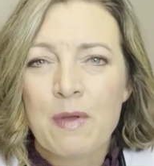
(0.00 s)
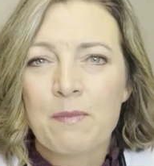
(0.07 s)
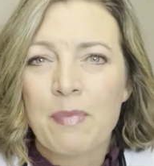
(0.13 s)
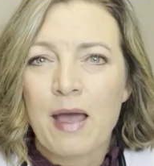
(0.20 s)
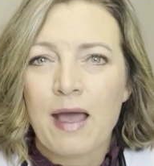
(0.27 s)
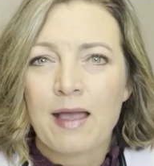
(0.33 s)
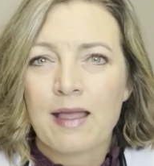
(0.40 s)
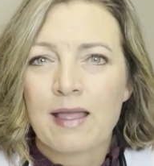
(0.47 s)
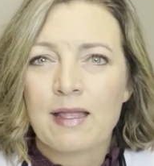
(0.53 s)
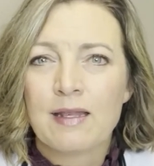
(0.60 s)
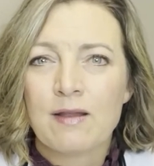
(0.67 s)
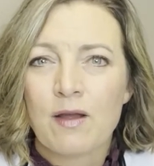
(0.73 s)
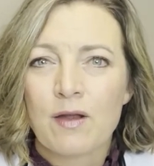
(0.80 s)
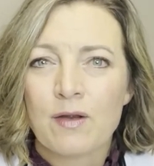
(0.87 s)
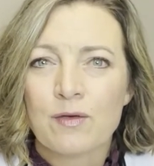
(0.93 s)
back in
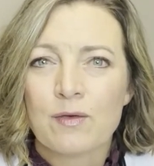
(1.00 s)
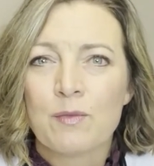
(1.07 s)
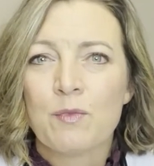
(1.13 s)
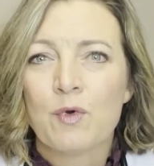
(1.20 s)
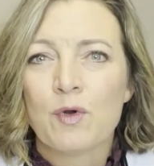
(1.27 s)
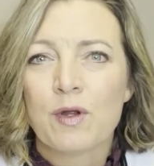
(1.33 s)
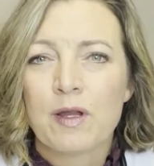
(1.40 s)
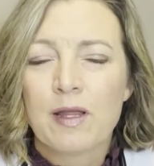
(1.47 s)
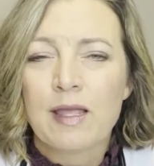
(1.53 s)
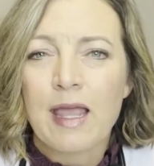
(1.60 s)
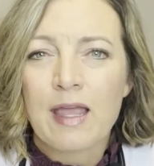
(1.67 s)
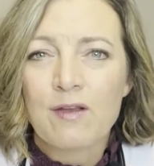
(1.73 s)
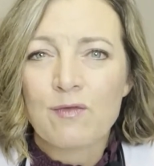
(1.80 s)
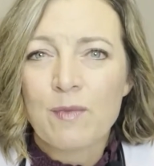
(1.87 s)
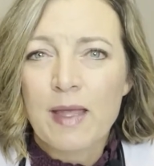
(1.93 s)
our more
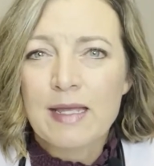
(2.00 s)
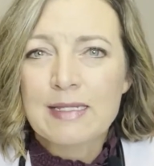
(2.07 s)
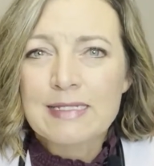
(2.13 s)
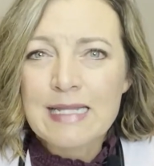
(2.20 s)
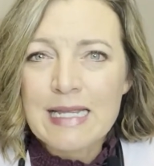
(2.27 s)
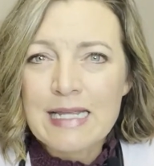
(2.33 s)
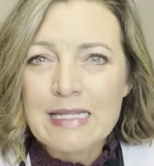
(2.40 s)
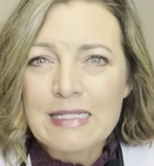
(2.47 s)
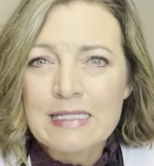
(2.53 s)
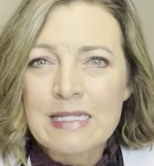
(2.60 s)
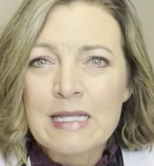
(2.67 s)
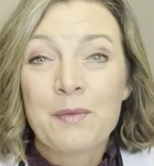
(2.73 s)
caveman days.